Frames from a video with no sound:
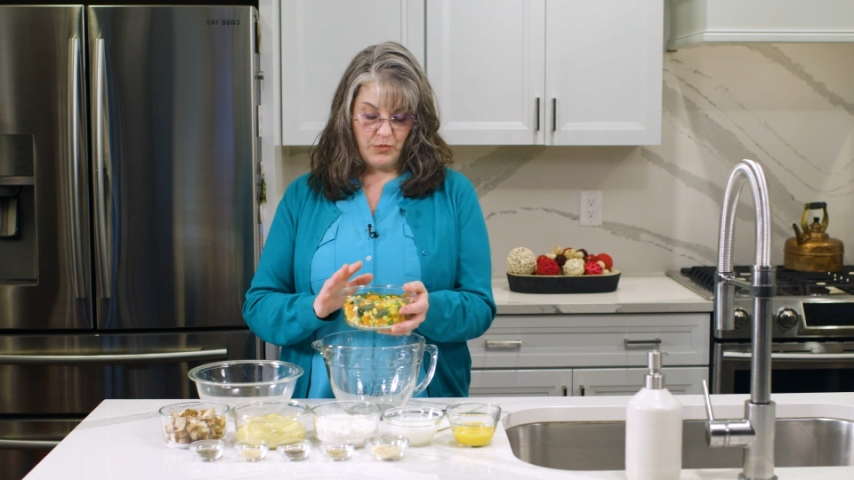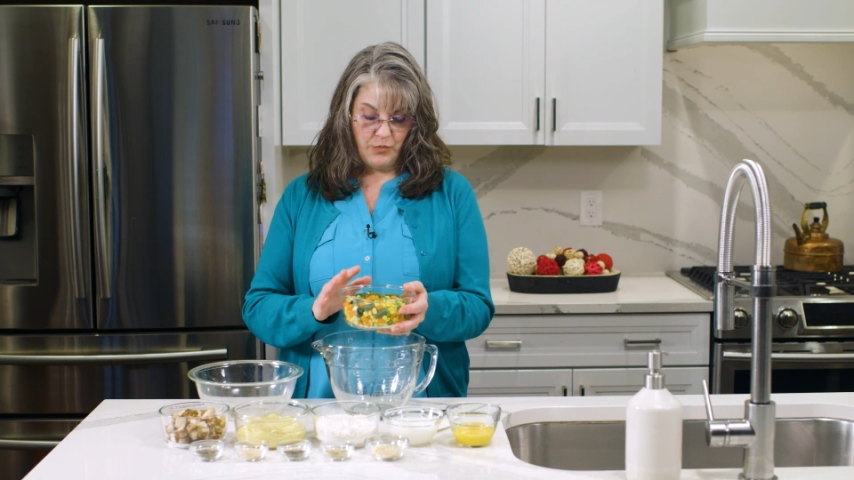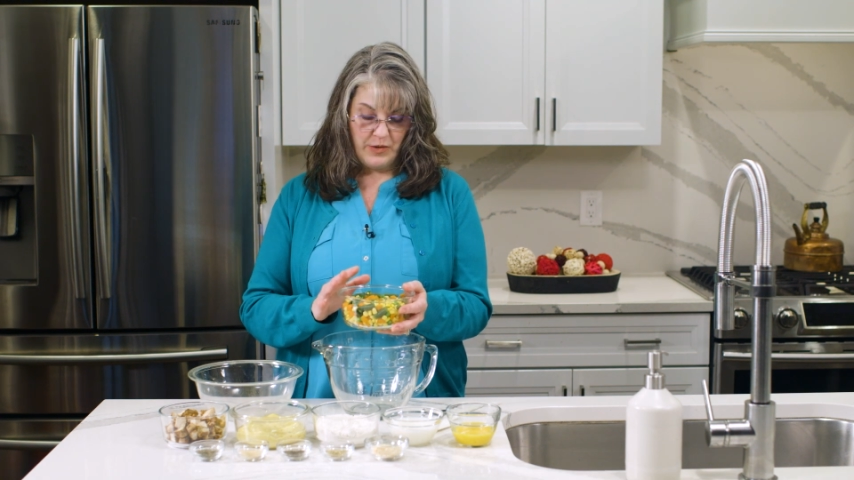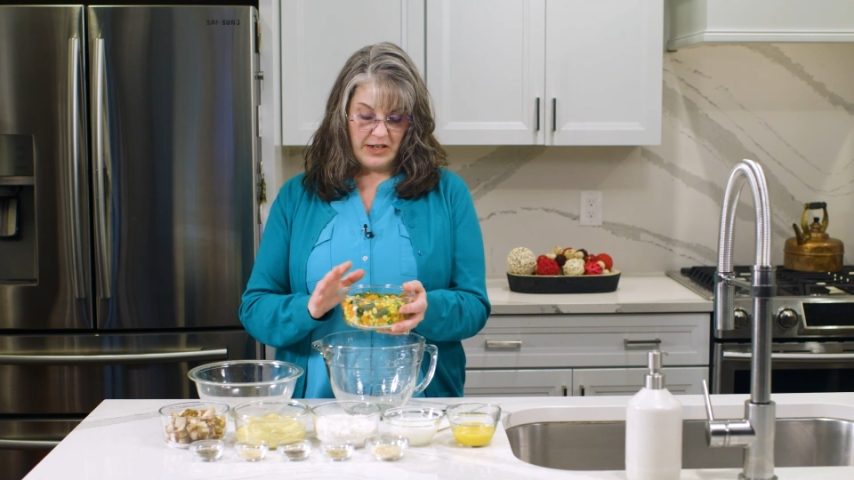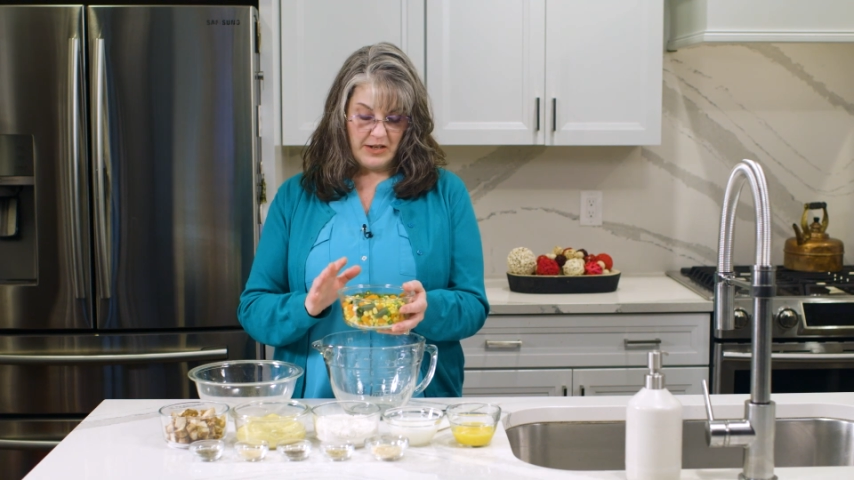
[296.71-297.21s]

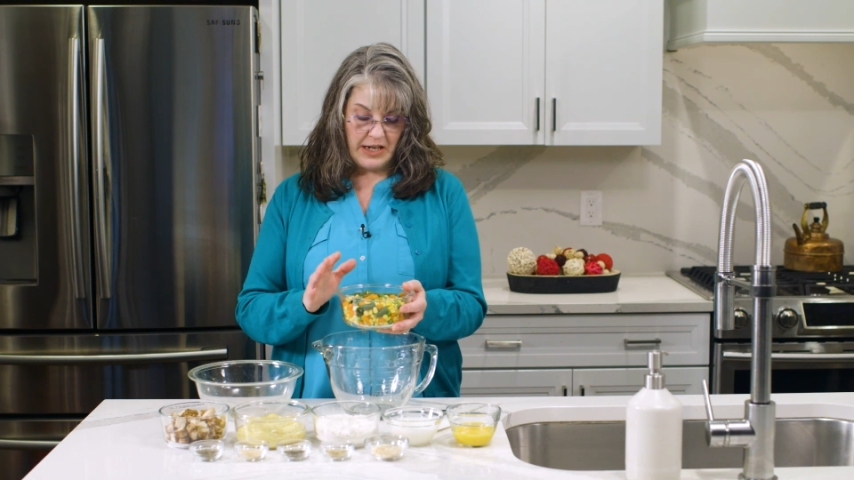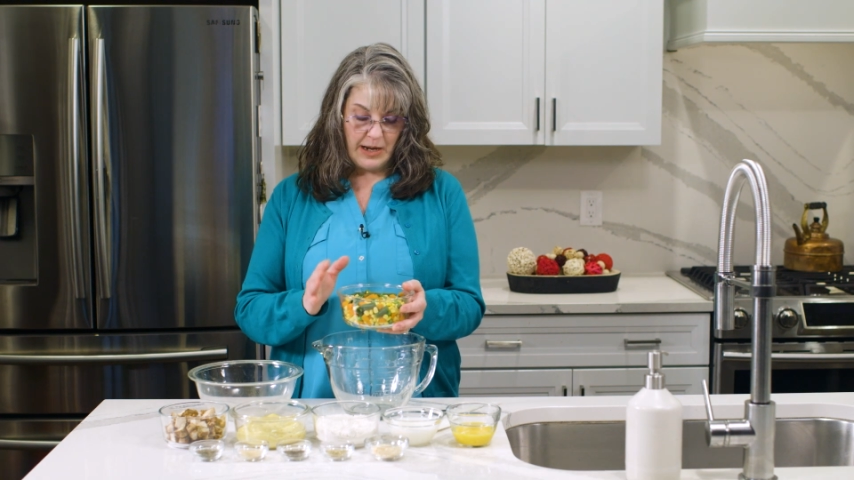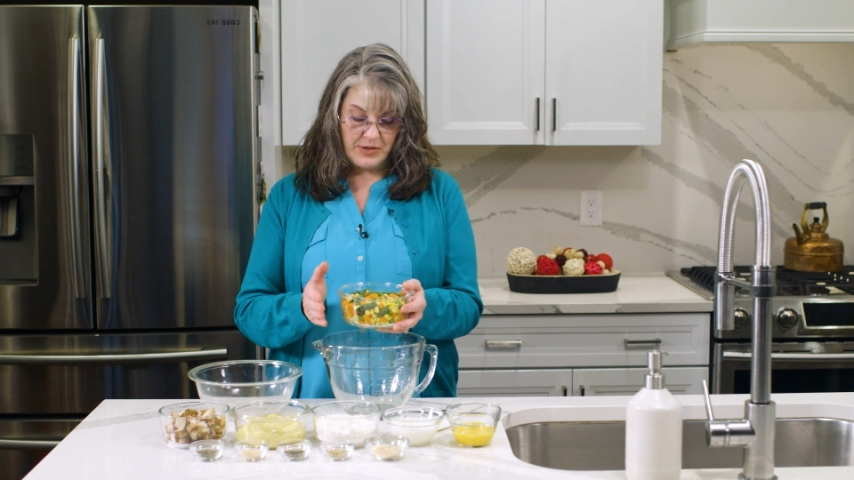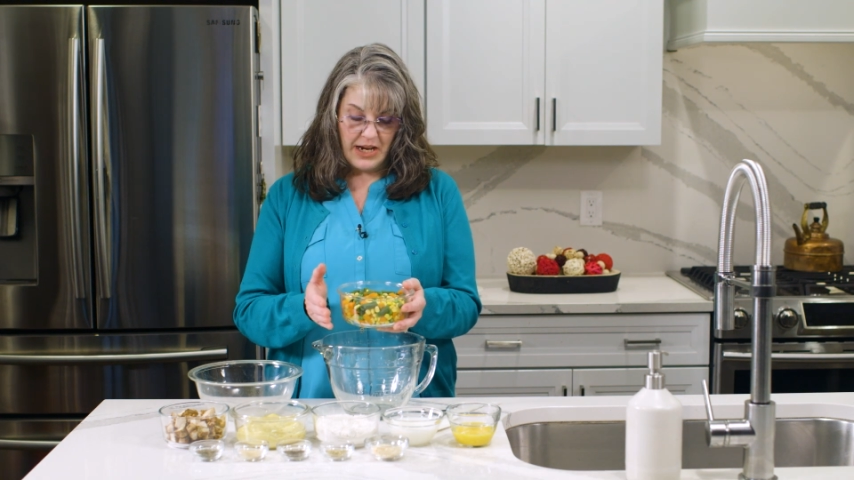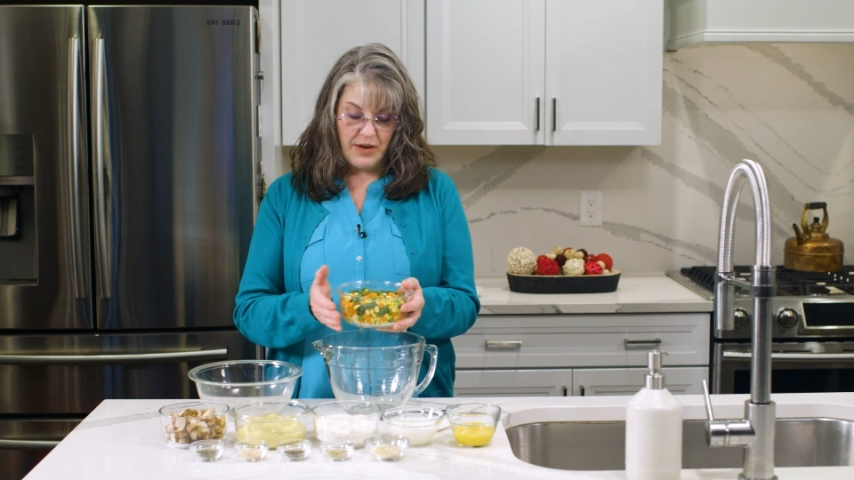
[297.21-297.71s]
we
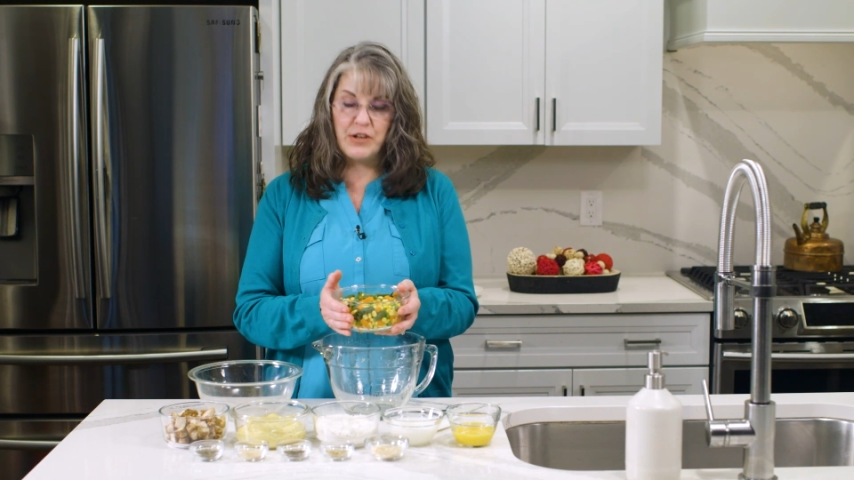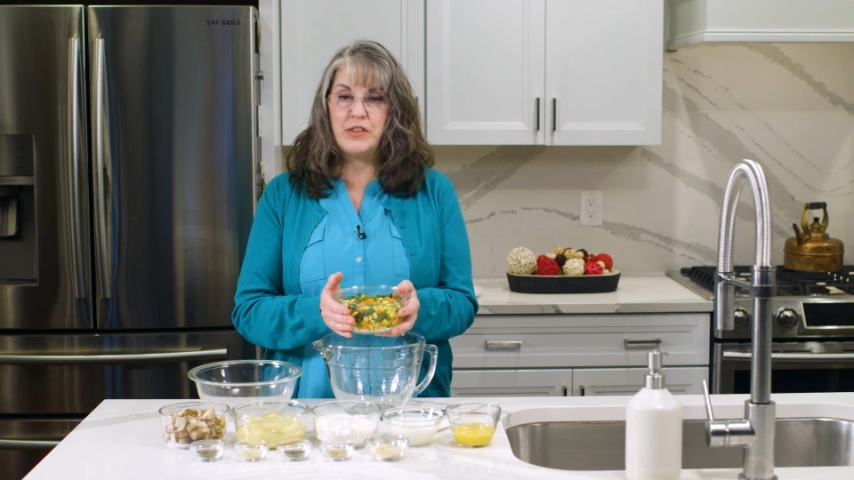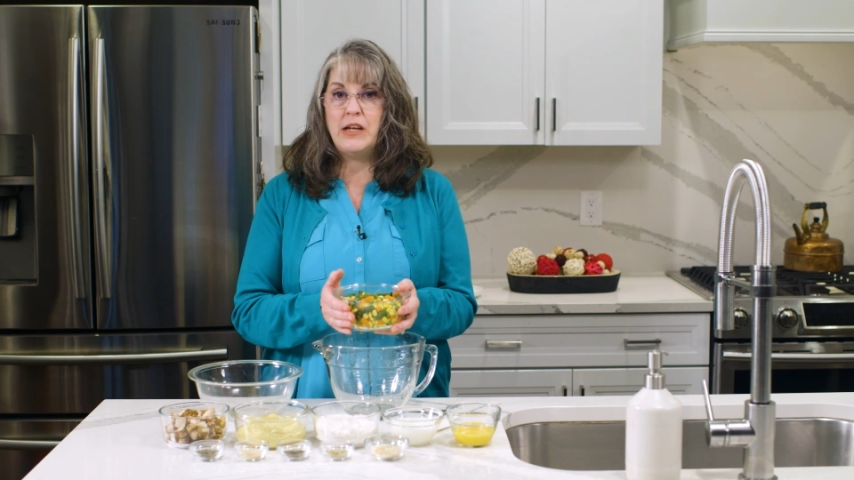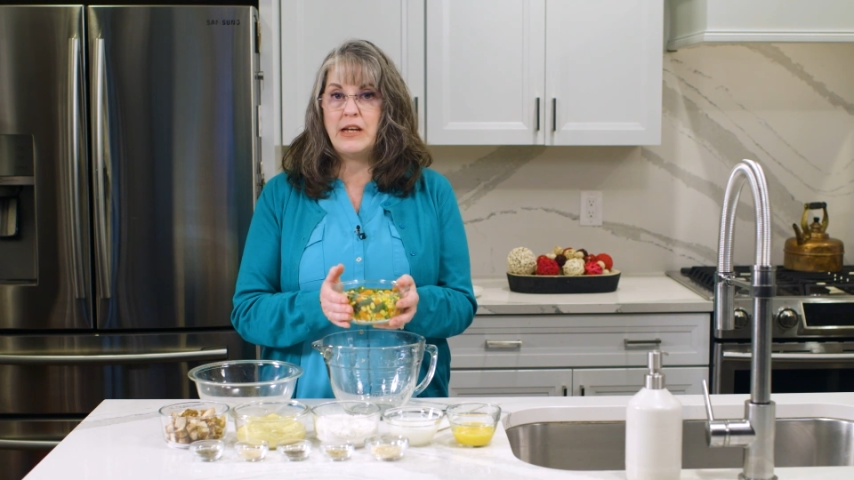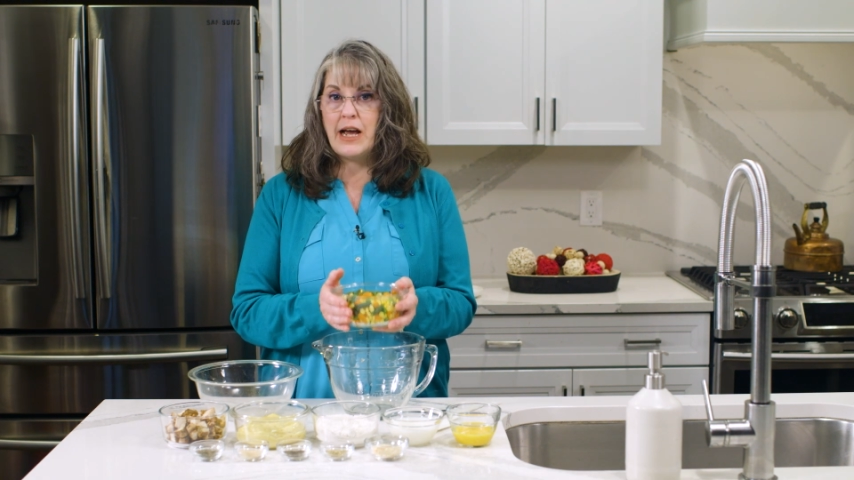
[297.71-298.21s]
kept
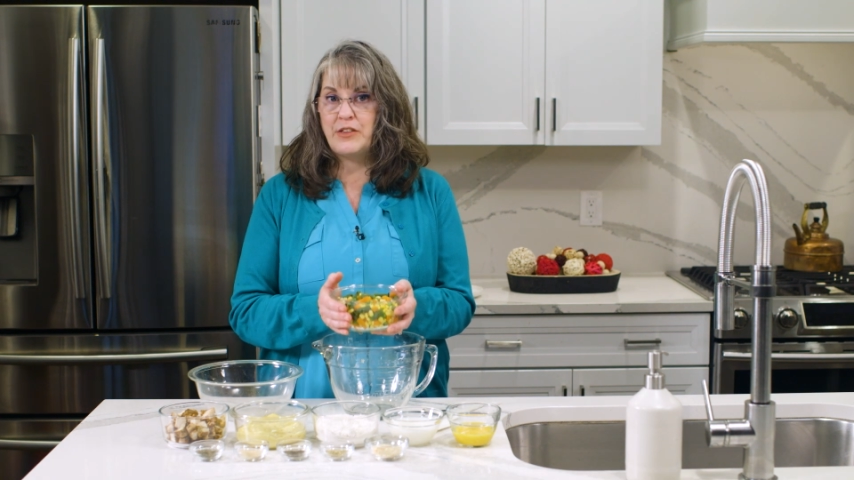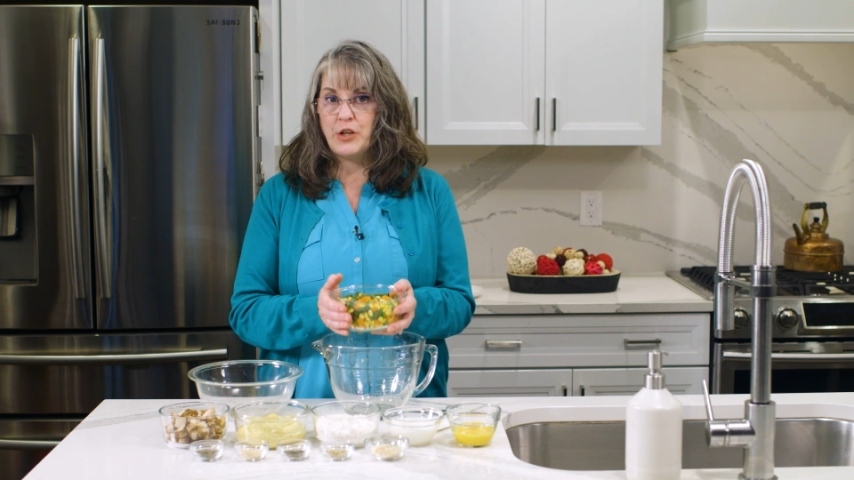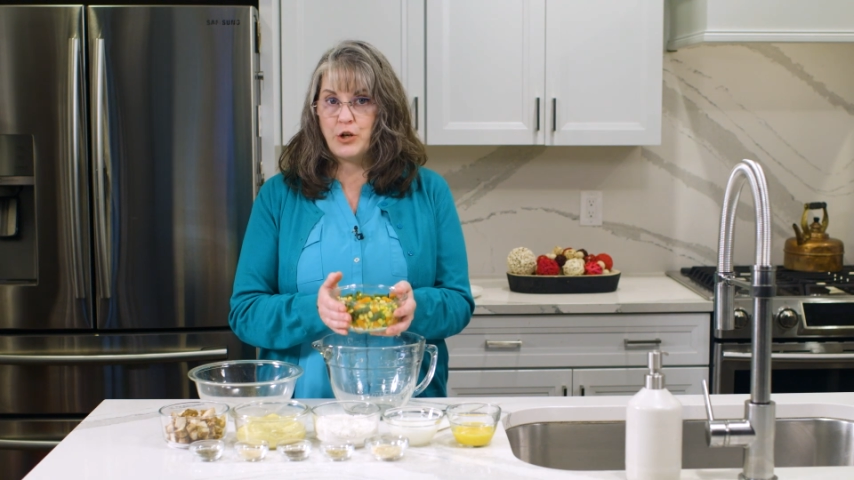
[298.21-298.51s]
everything at the